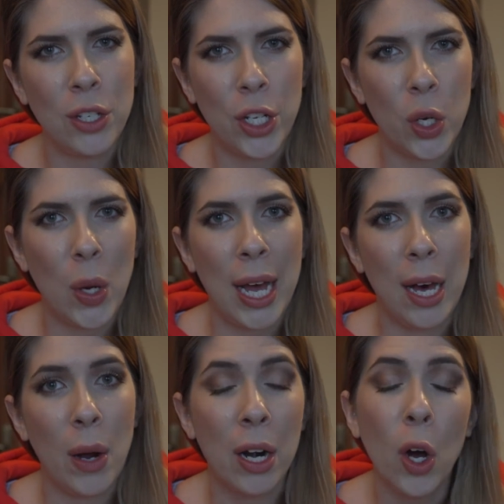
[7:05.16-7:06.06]
know
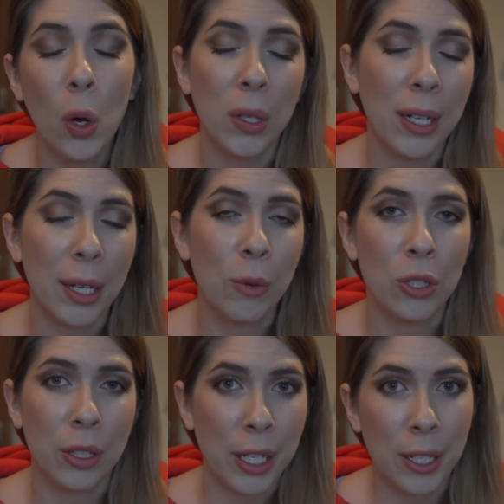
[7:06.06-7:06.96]
how our own language
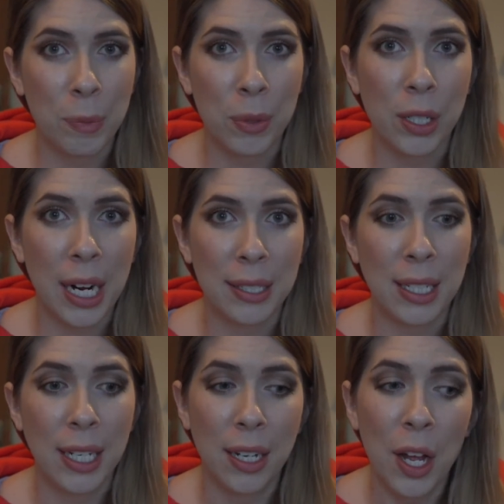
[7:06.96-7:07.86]
learning is
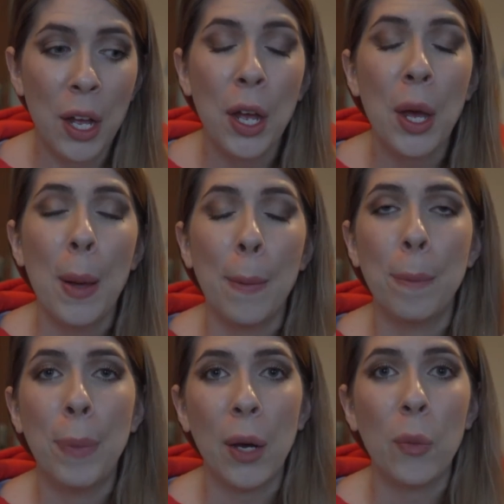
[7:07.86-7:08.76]
progressing.
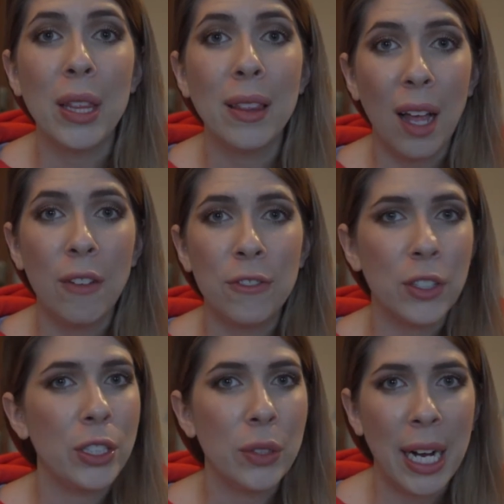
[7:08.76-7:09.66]
But we'd love for
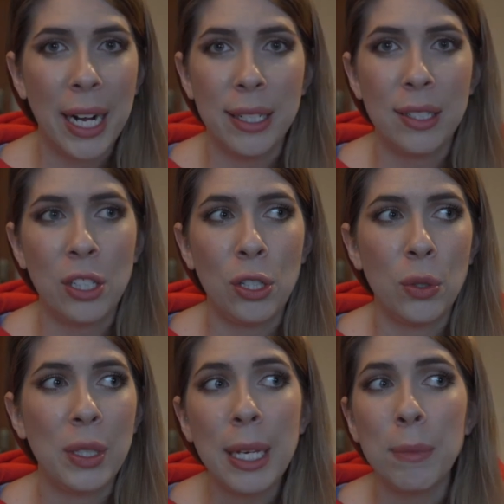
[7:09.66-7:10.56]
you guys to
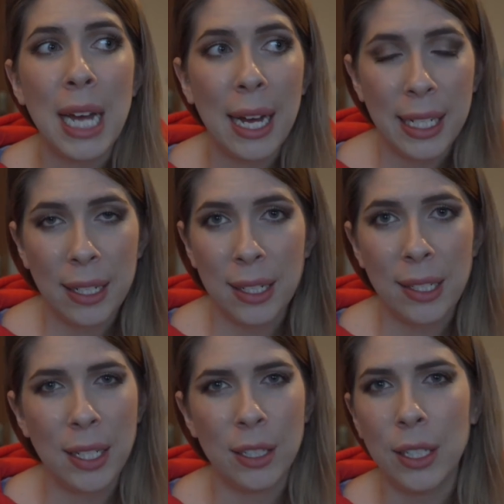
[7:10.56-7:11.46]
keep tagging us
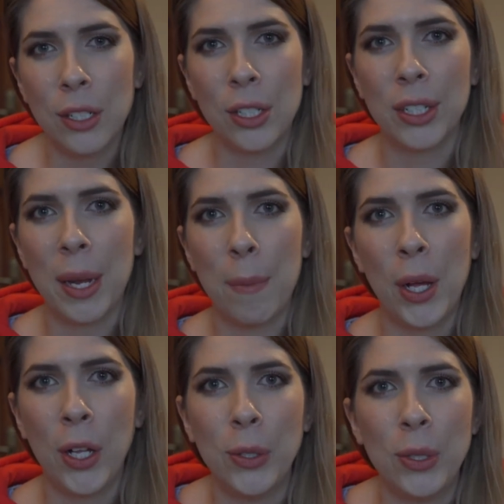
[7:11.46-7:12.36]
in your Instagram
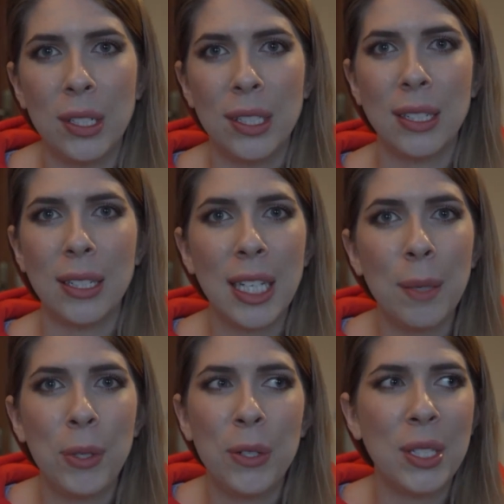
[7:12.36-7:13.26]
posts,
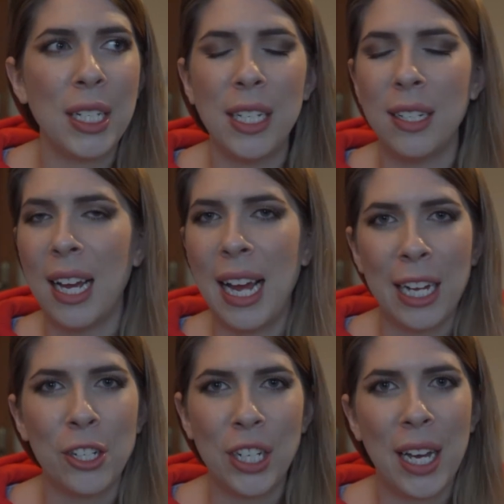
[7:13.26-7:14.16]
keep using
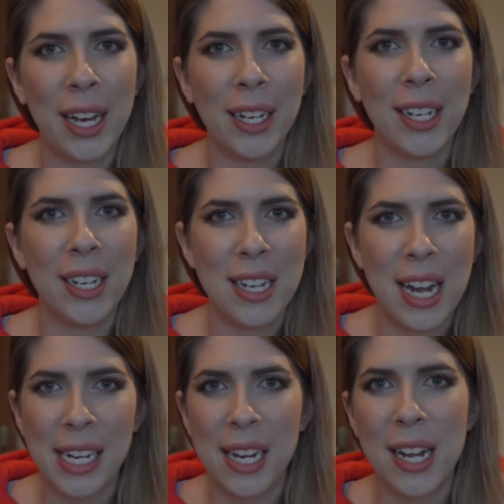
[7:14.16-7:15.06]
hashtag
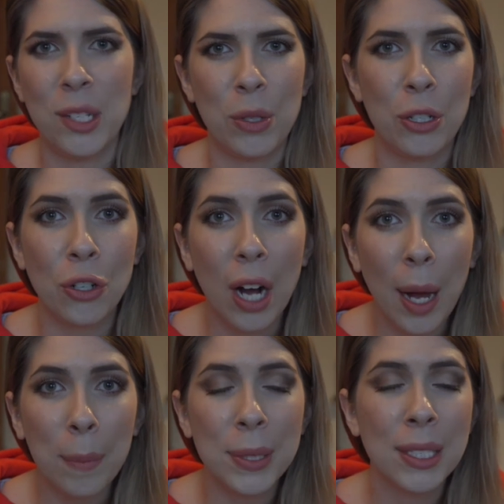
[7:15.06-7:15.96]
90 Days with
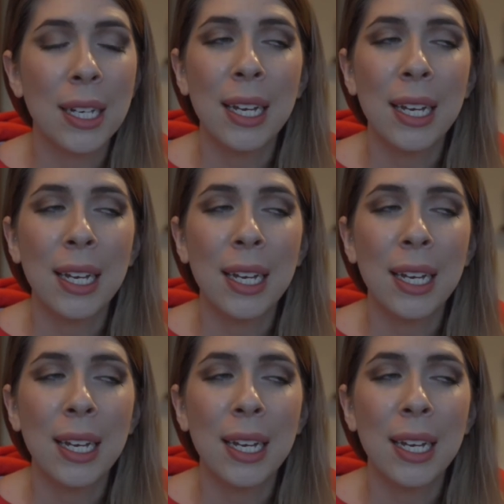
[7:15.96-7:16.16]
Drops,